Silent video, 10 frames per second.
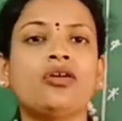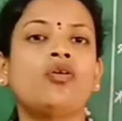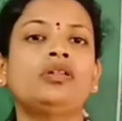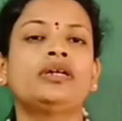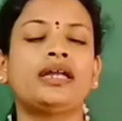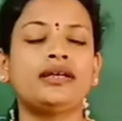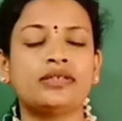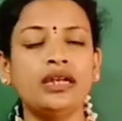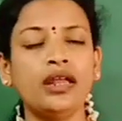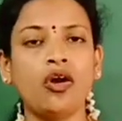call that as
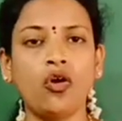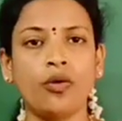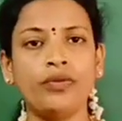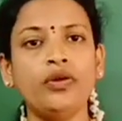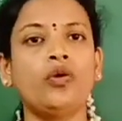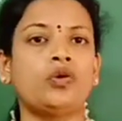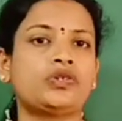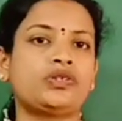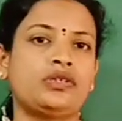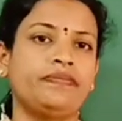an
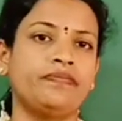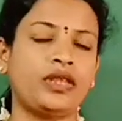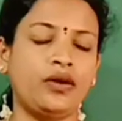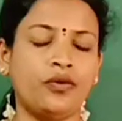omnivores.